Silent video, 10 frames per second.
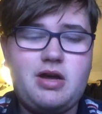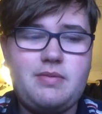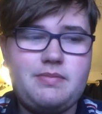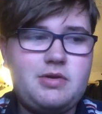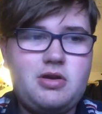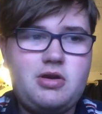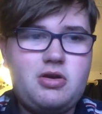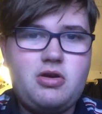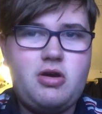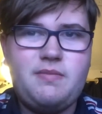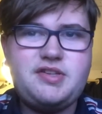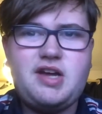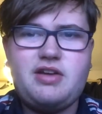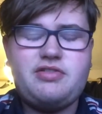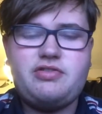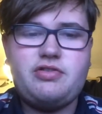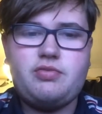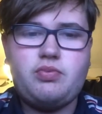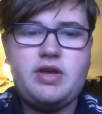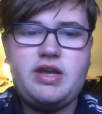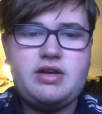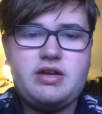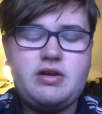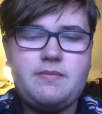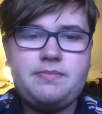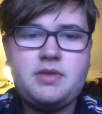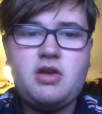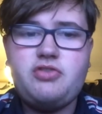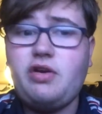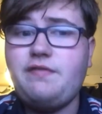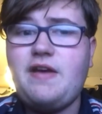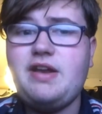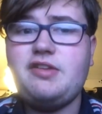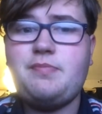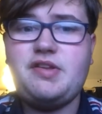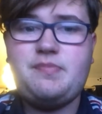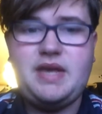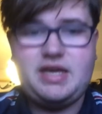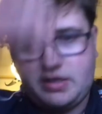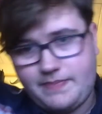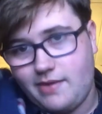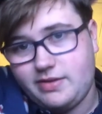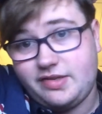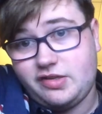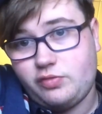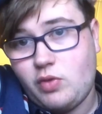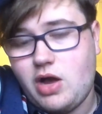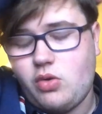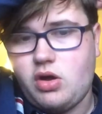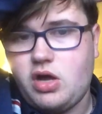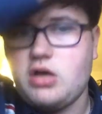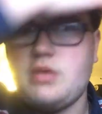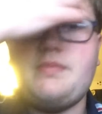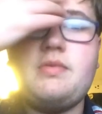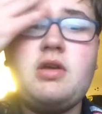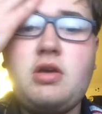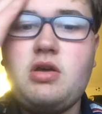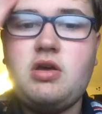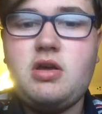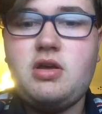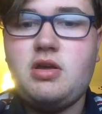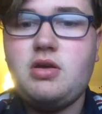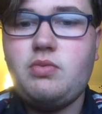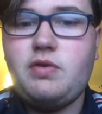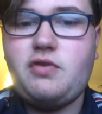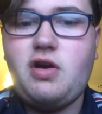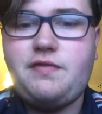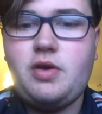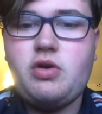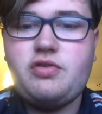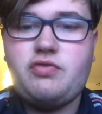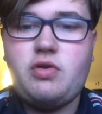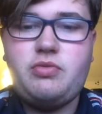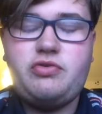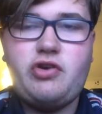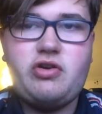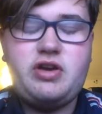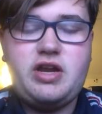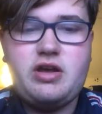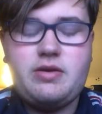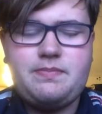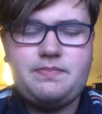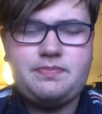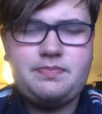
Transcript: Um, homicide's just weird. And um, John Fenty's been speaking about this as well. Um, we've got a few words from John, the um,